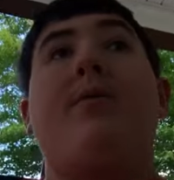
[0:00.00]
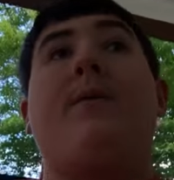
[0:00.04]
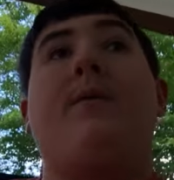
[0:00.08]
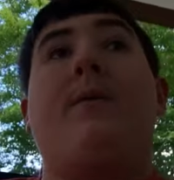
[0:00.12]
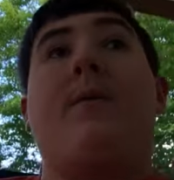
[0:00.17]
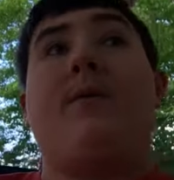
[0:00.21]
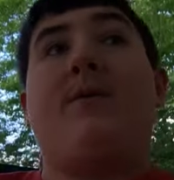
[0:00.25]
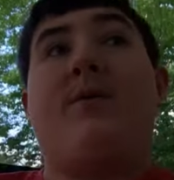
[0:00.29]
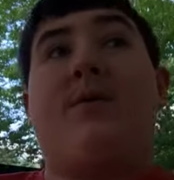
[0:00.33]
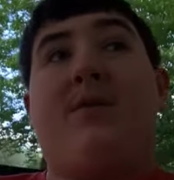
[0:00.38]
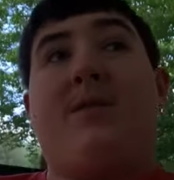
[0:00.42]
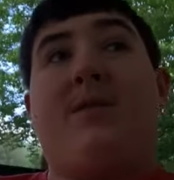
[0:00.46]
to
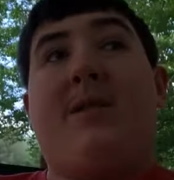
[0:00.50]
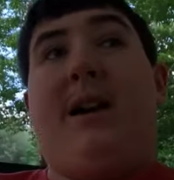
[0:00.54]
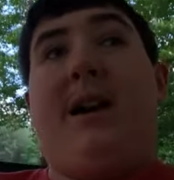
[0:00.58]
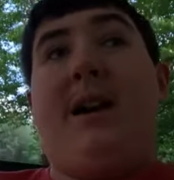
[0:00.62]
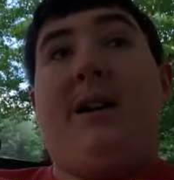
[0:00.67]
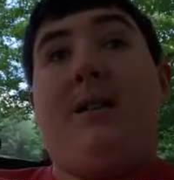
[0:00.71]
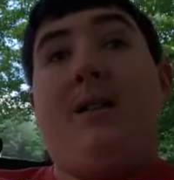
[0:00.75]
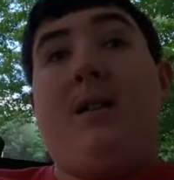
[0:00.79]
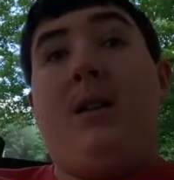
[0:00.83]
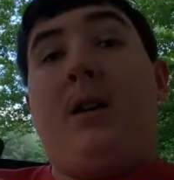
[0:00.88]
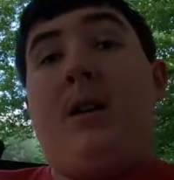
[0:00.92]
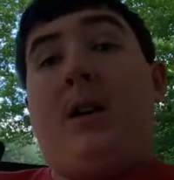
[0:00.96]
verse
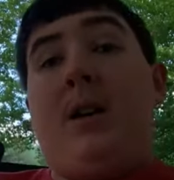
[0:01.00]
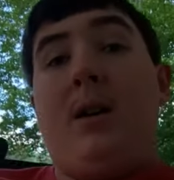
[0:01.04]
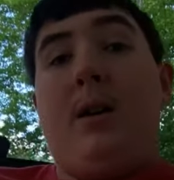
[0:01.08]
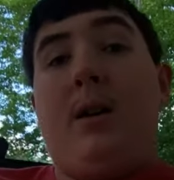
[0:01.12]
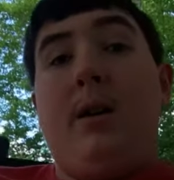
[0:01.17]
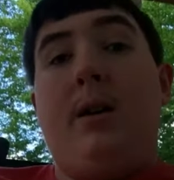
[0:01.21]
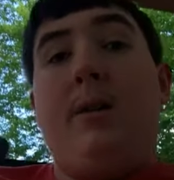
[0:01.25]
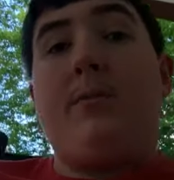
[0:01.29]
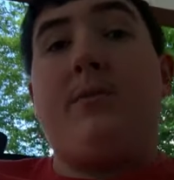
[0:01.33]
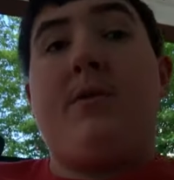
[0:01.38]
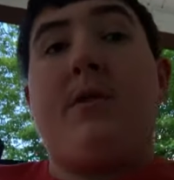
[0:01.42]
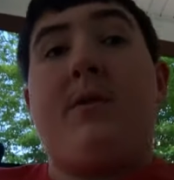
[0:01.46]
9
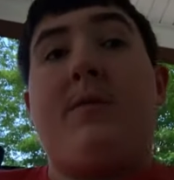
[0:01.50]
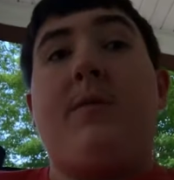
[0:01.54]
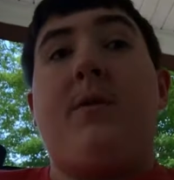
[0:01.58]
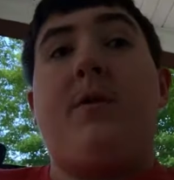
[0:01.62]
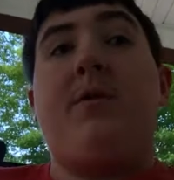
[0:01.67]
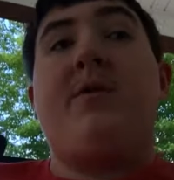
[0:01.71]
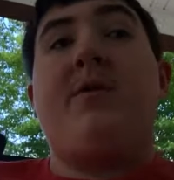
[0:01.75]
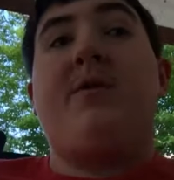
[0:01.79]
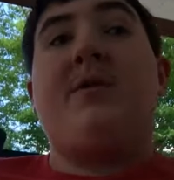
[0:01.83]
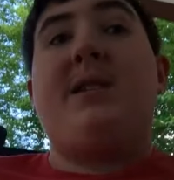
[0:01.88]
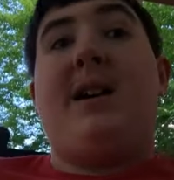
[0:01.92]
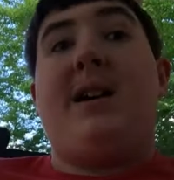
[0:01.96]

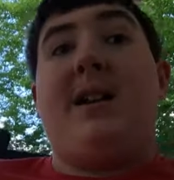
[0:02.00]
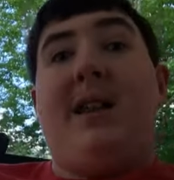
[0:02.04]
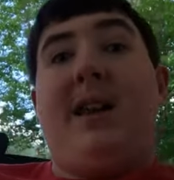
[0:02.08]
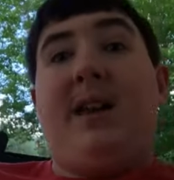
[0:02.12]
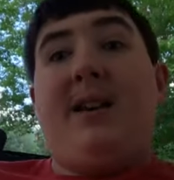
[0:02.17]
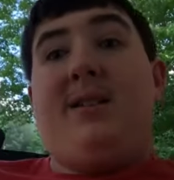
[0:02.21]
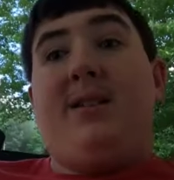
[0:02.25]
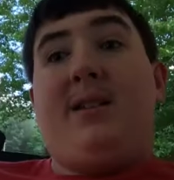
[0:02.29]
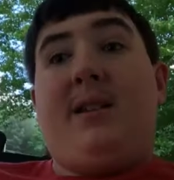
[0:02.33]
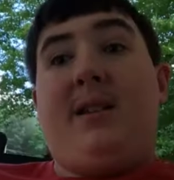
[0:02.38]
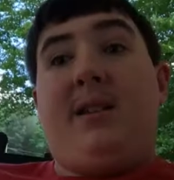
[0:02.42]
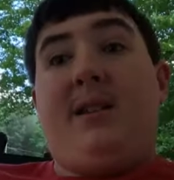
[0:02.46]

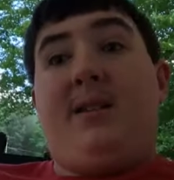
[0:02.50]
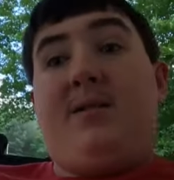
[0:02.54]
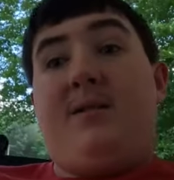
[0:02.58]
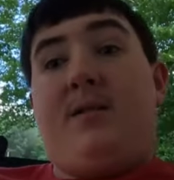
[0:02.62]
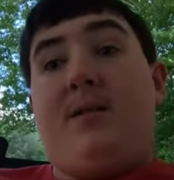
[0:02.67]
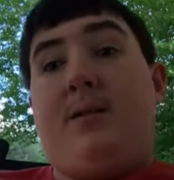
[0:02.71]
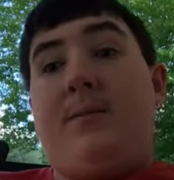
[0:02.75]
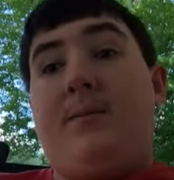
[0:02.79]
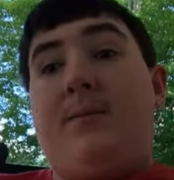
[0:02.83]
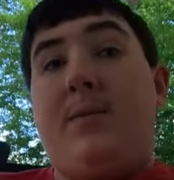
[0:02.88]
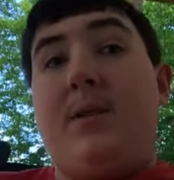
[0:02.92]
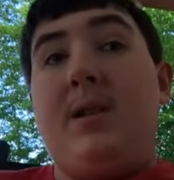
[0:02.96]
at
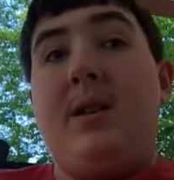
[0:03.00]
least.